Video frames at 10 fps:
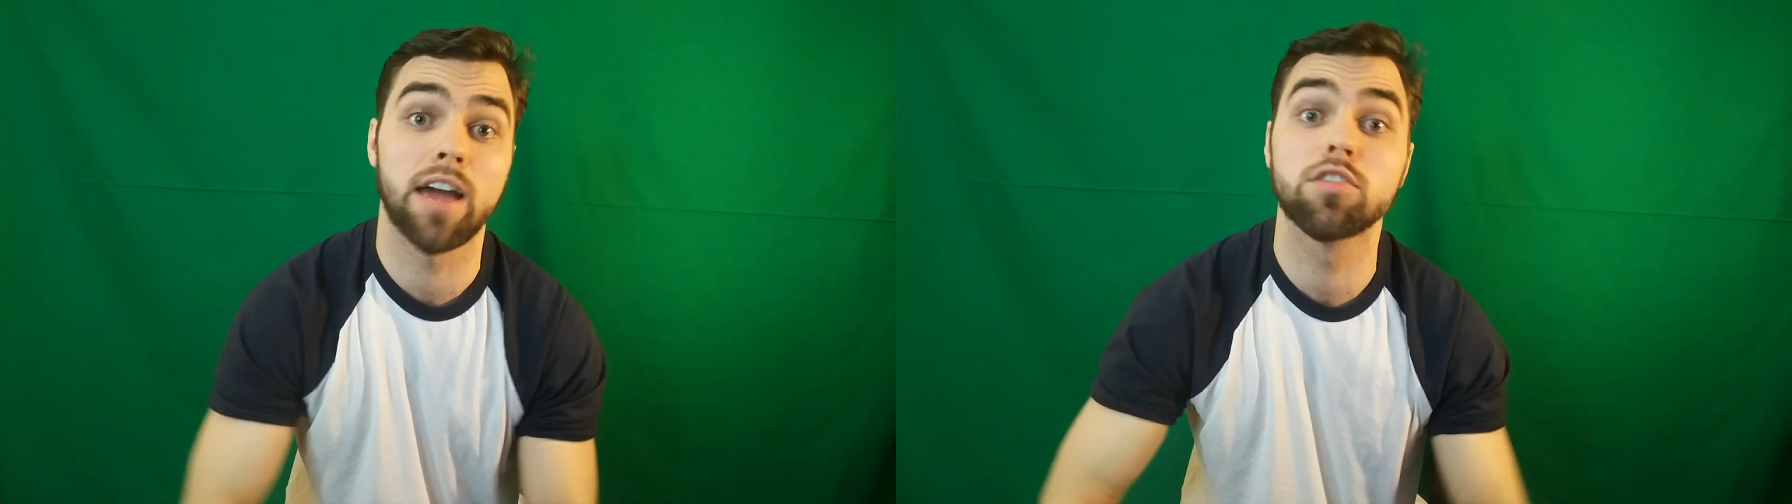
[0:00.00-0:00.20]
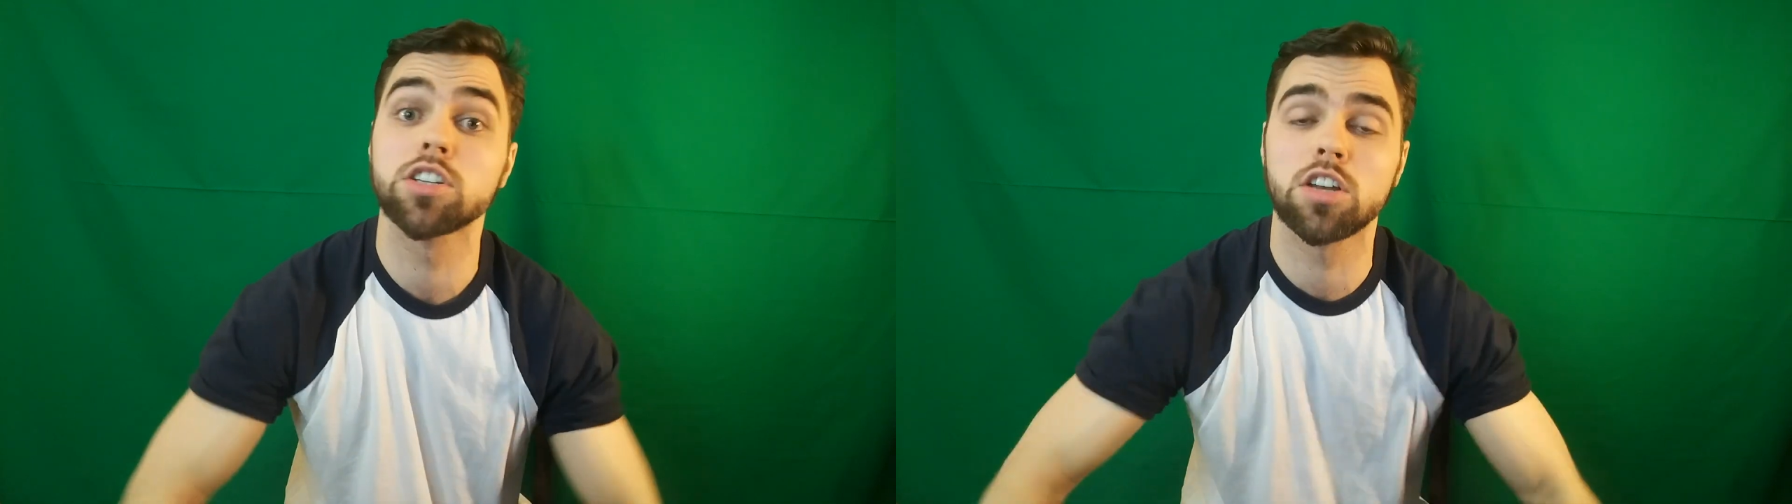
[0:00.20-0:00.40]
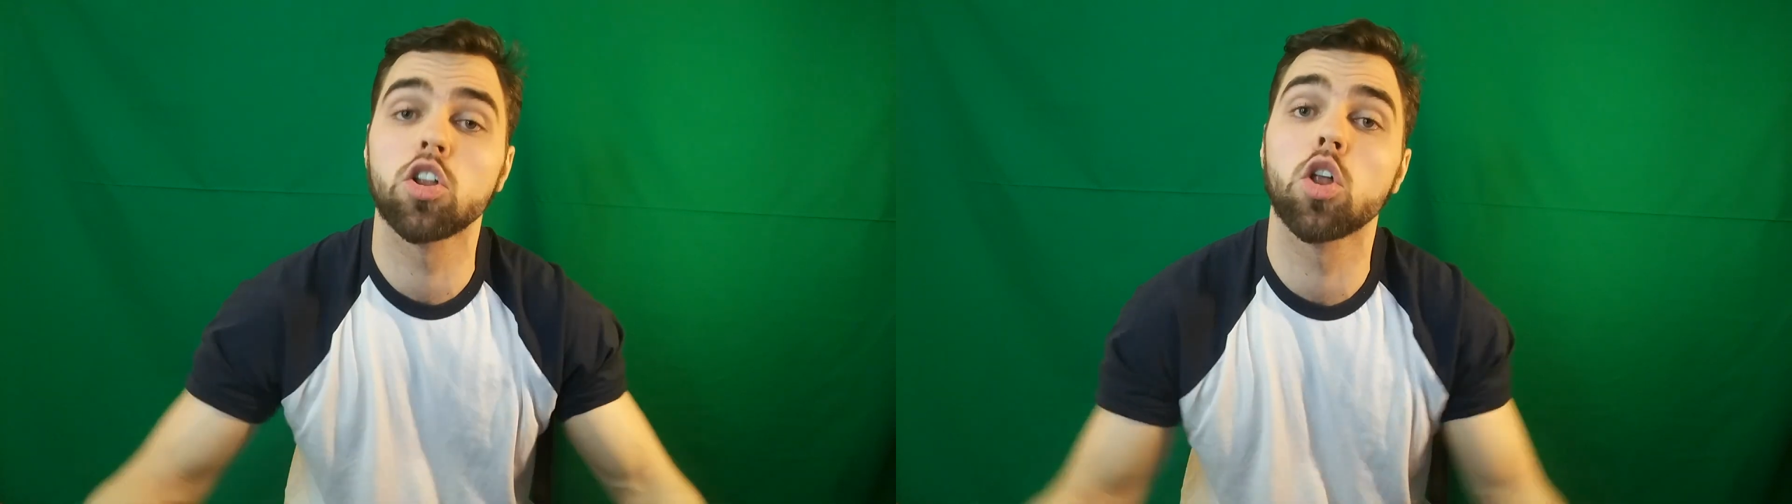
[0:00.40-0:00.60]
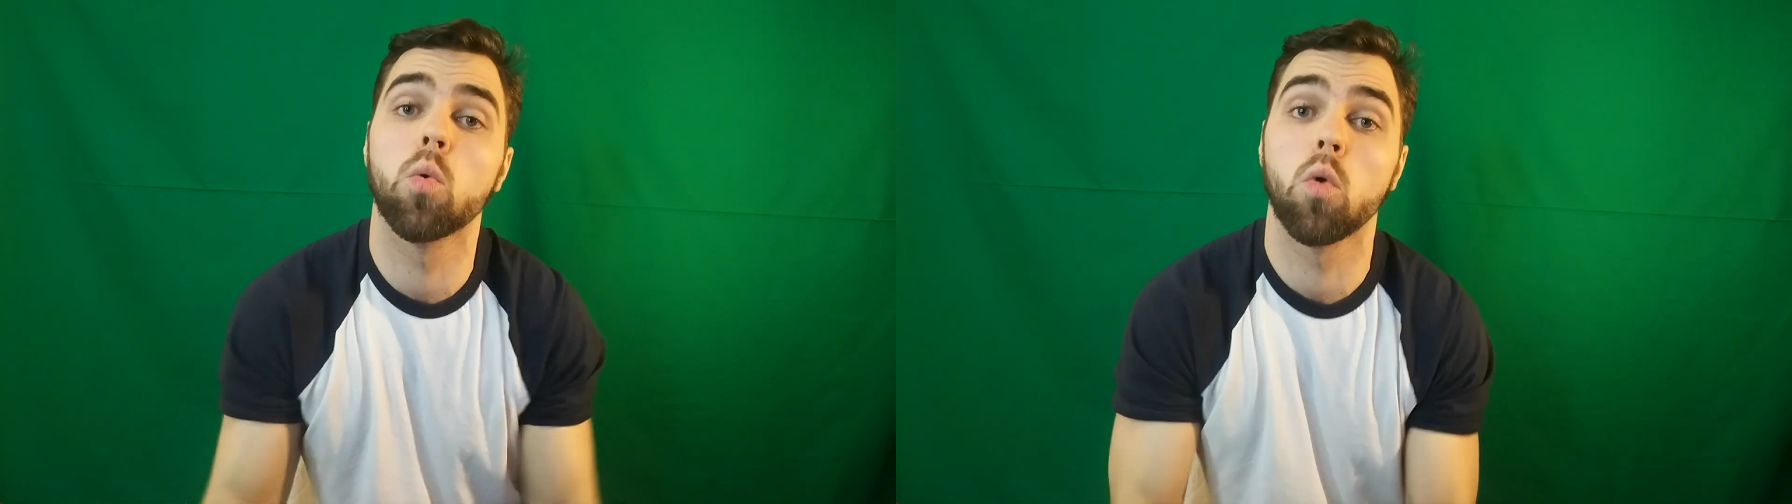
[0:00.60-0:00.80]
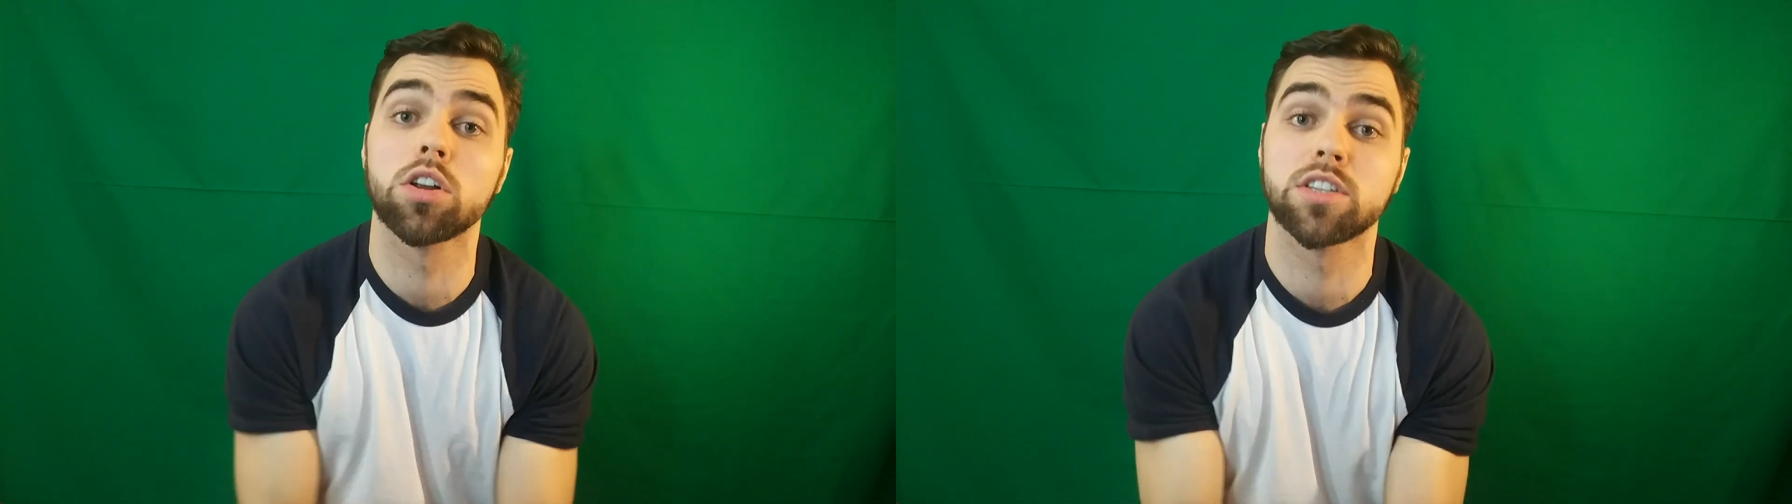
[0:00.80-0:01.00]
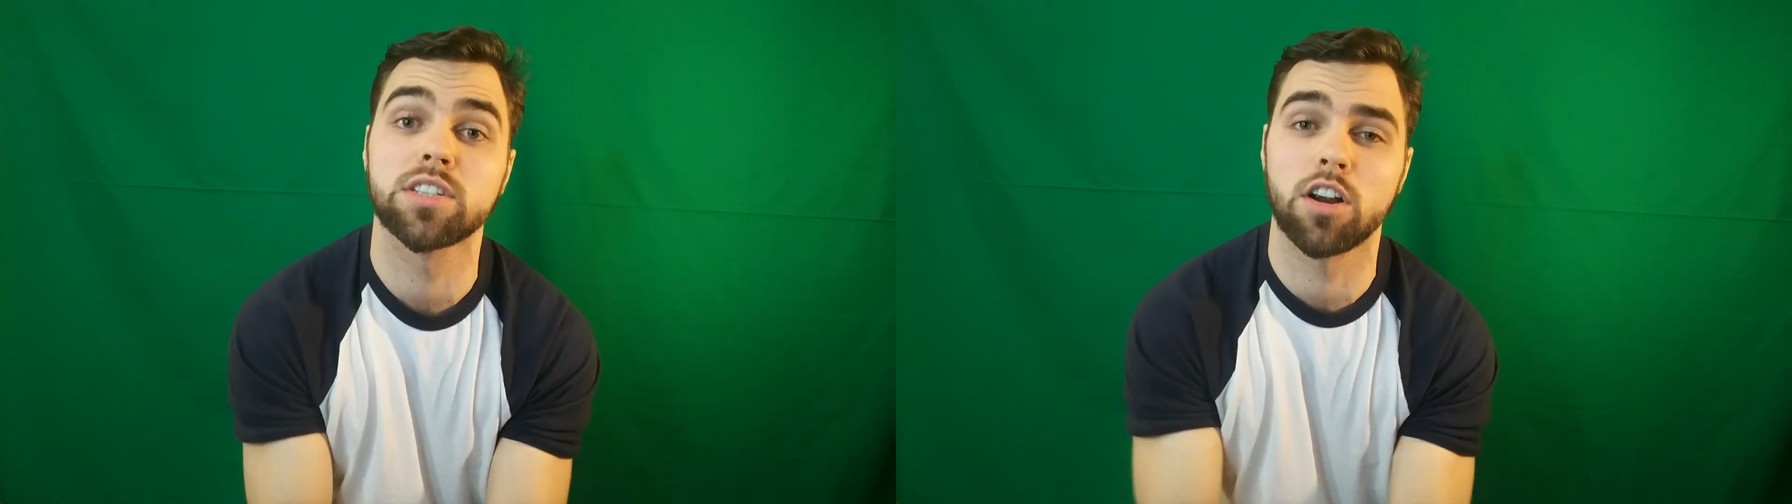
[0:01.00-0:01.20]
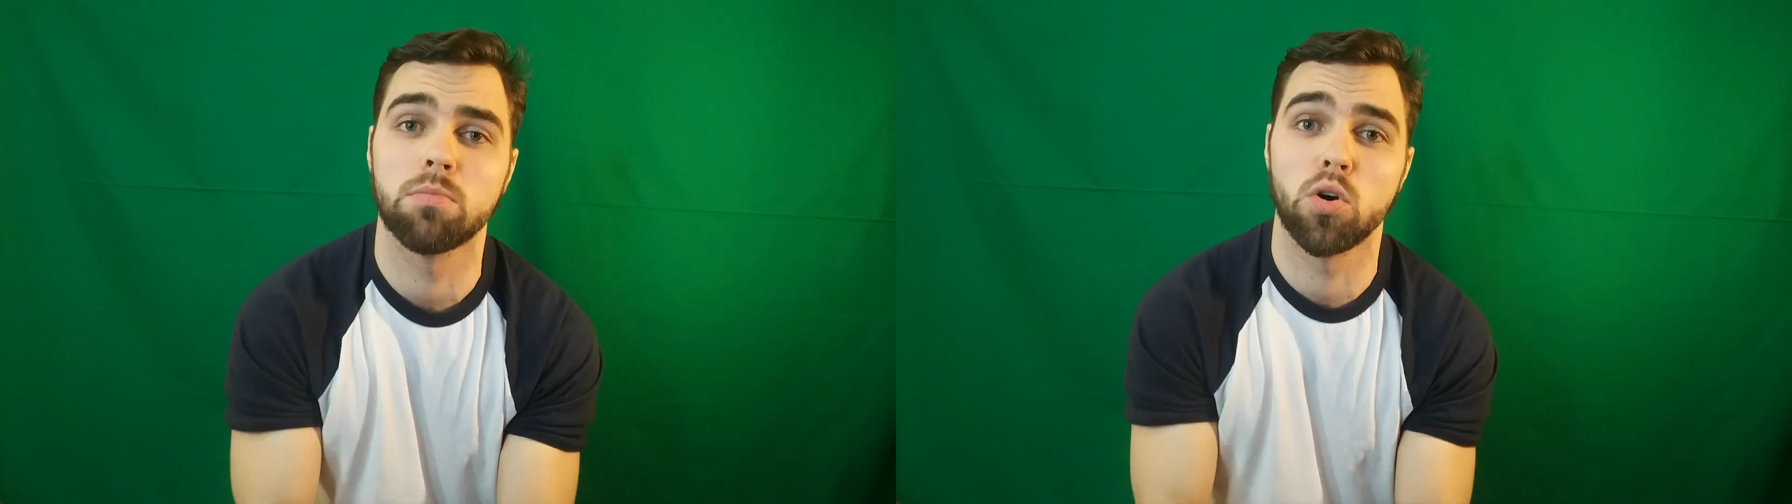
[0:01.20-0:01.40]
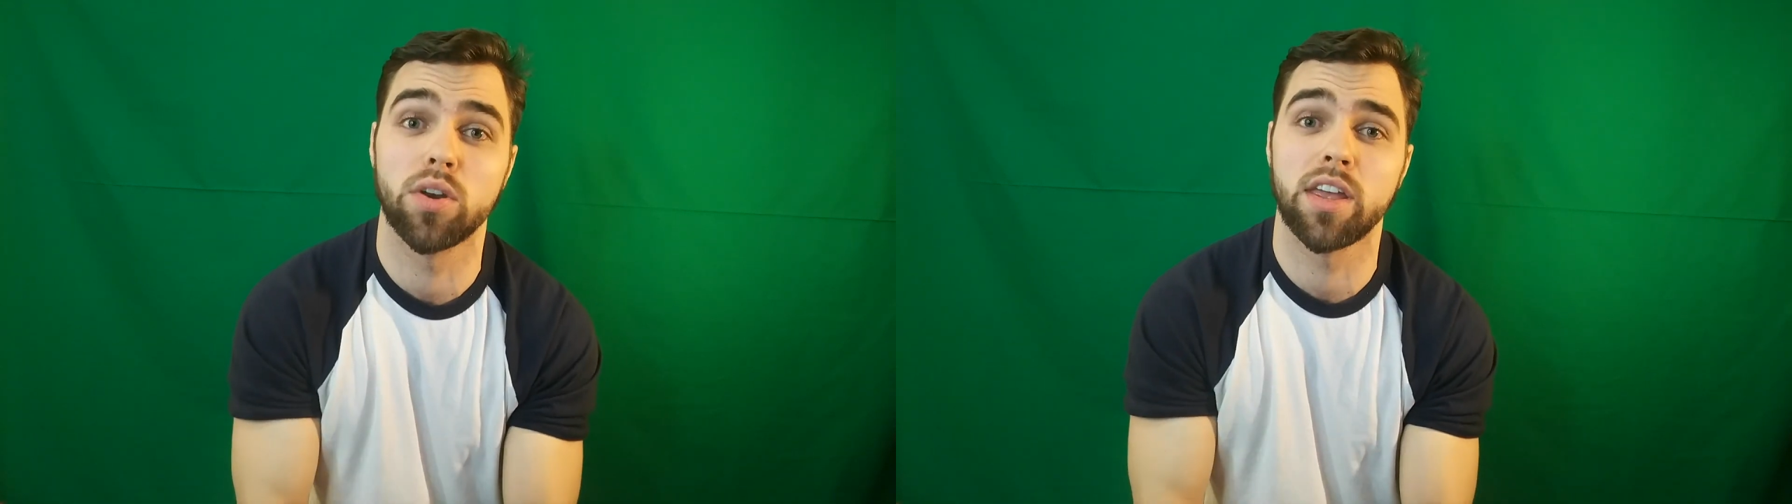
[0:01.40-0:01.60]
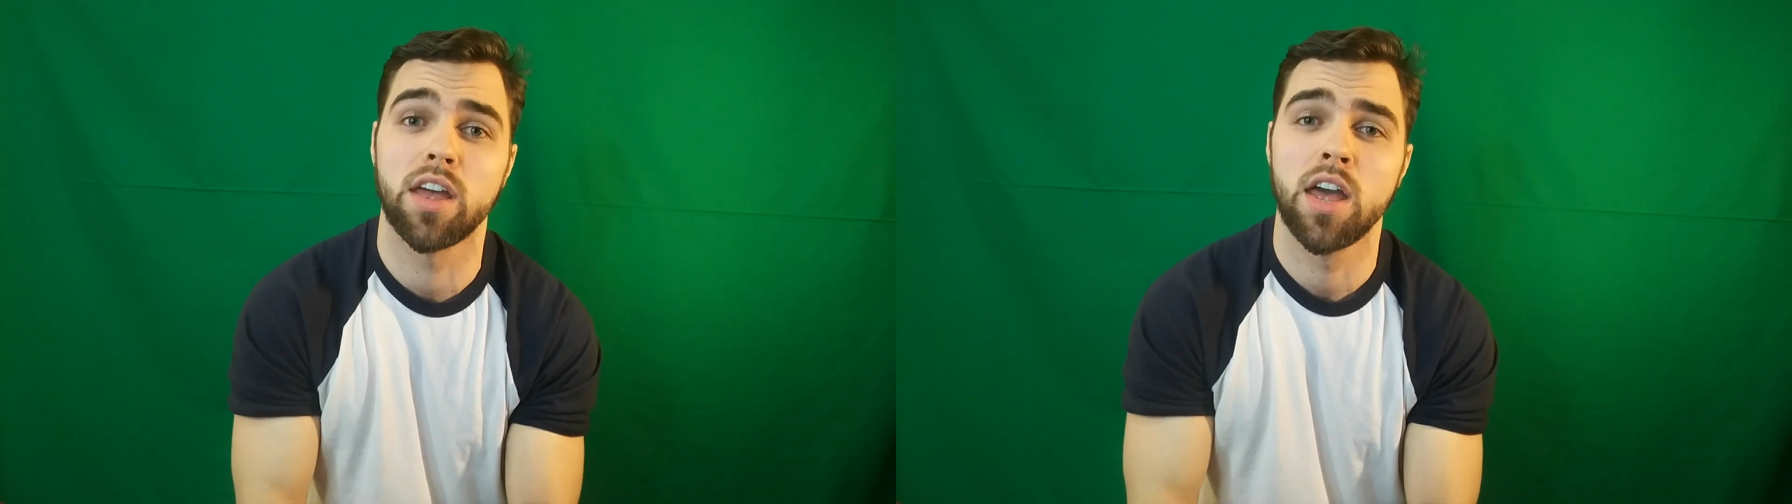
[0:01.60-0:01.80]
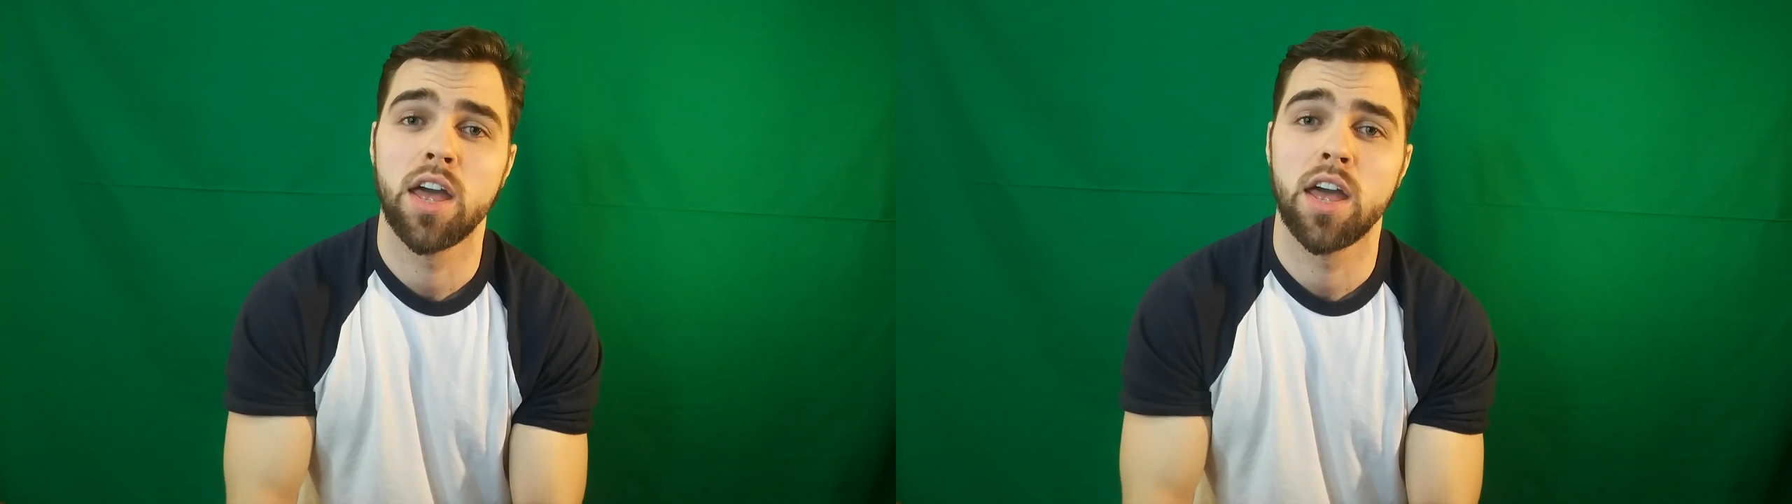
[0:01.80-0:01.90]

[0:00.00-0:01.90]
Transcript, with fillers: every single award ceremony